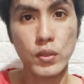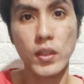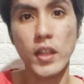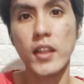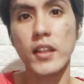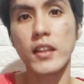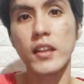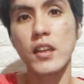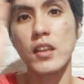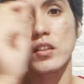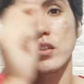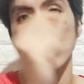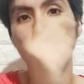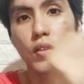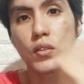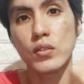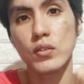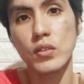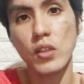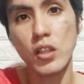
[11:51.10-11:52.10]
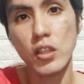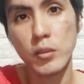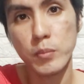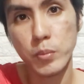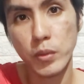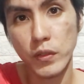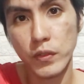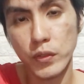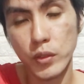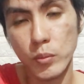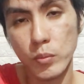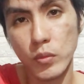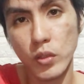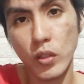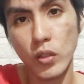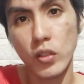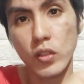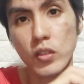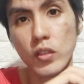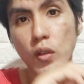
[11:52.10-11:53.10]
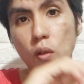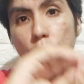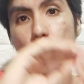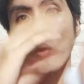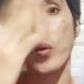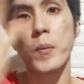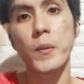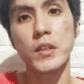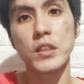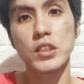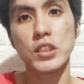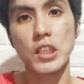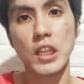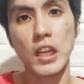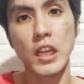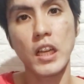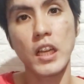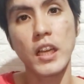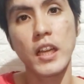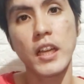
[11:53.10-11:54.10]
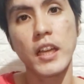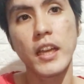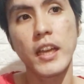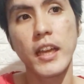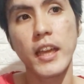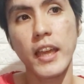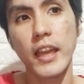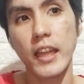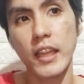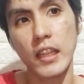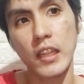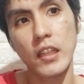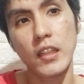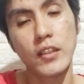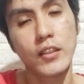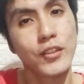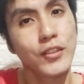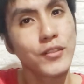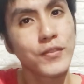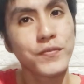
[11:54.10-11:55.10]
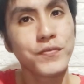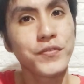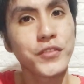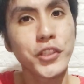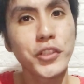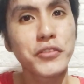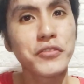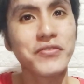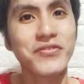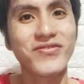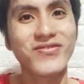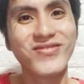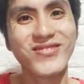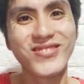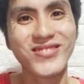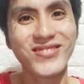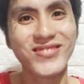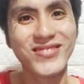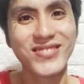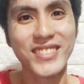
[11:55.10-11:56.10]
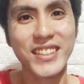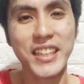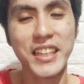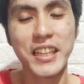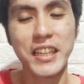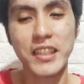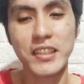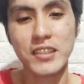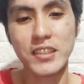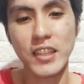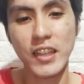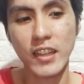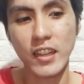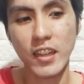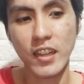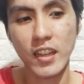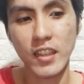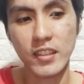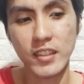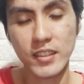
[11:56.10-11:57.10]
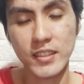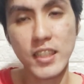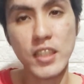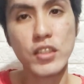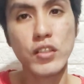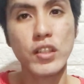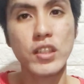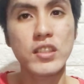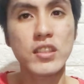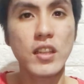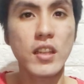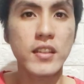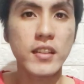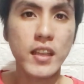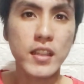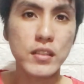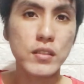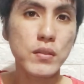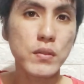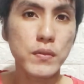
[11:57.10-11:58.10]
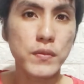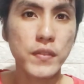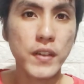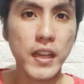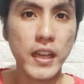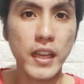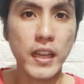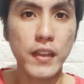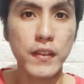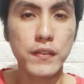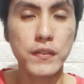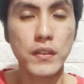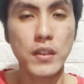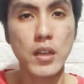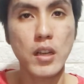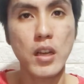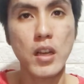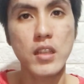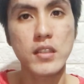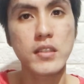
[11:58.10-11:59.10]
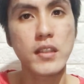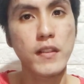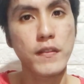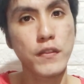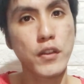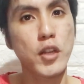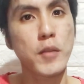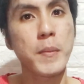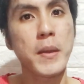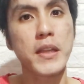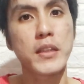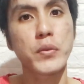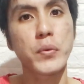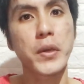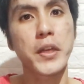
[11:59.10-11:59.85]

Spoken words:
So lalagay niyo yung solid perfume doon, na-open siya. And yan. Like an accessory. It's a 925 silver, by the